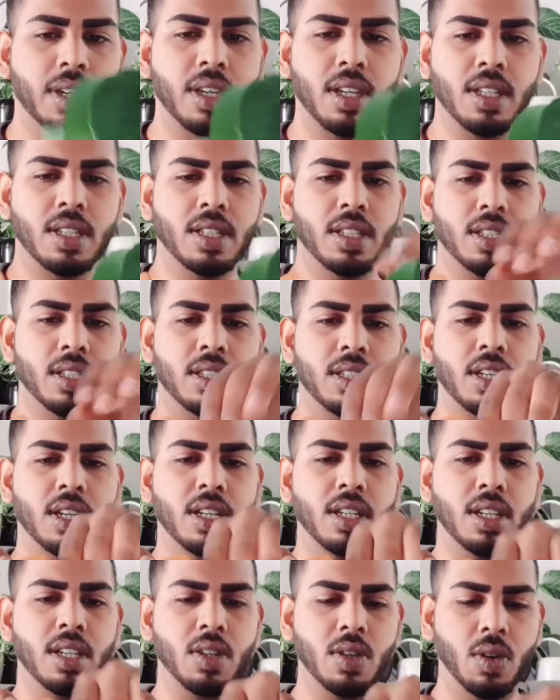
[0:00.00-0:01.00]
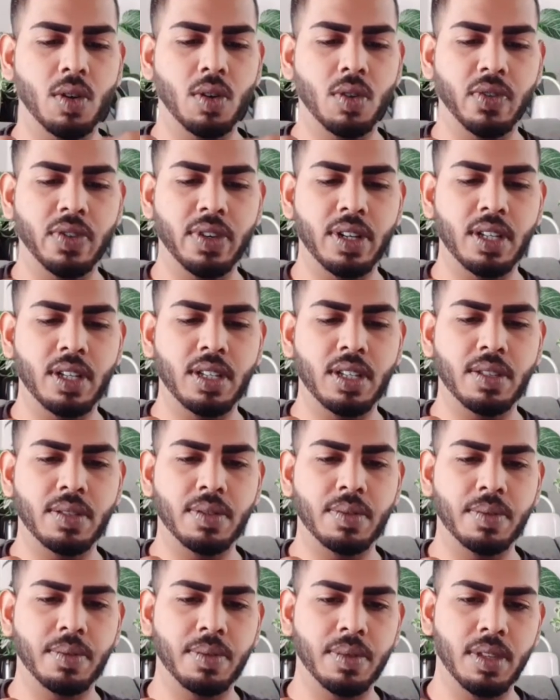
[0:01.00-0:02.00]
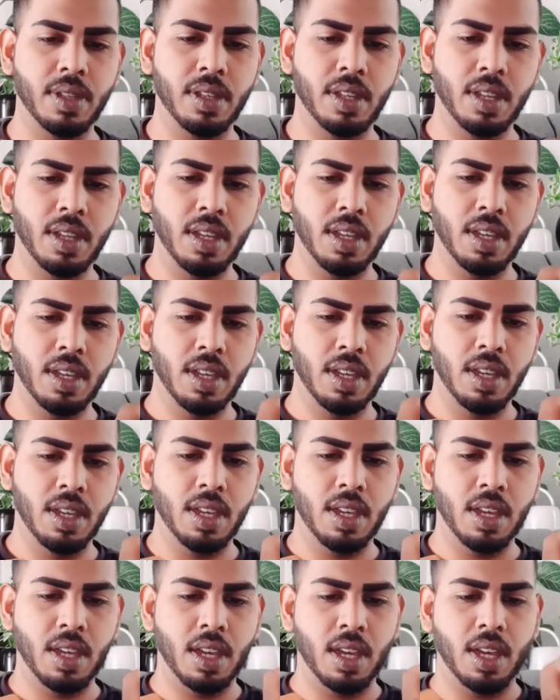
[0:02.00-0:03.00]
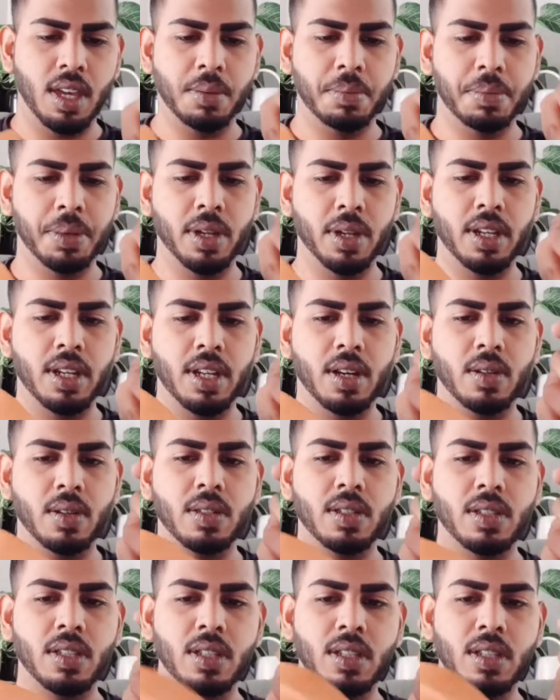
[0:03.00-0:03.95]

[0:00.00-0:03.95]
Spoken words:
can turn it over and pull it out.